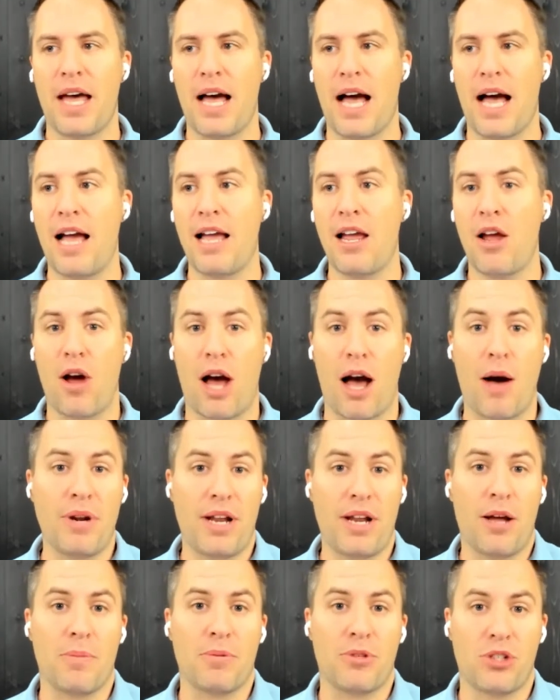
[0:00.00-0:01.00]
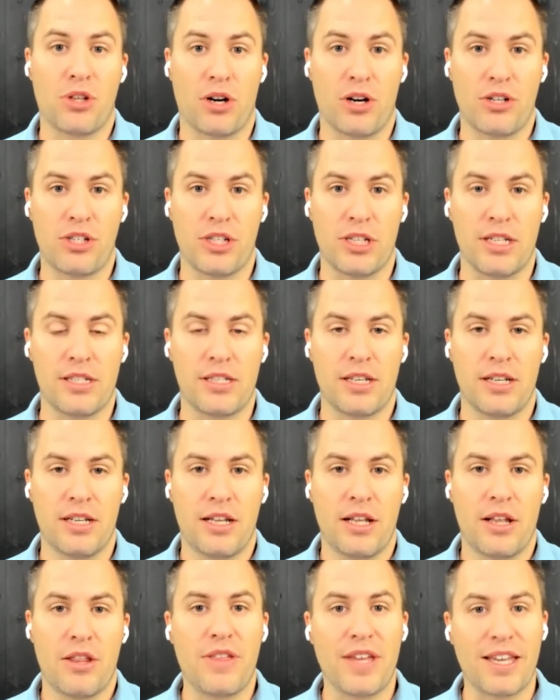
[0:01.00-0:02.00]
I want to help churches
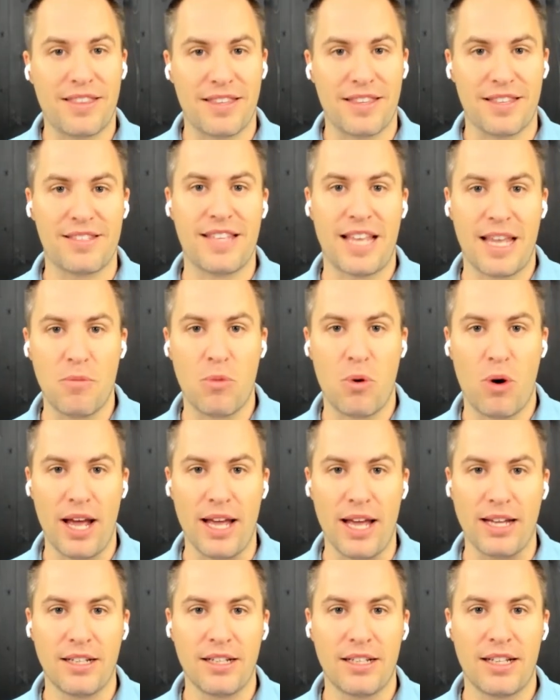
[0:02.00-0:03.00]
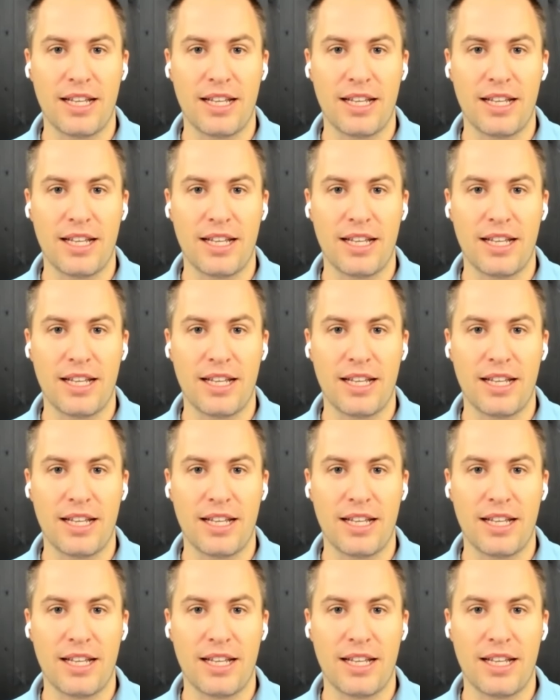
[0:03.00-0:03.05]
think the same way.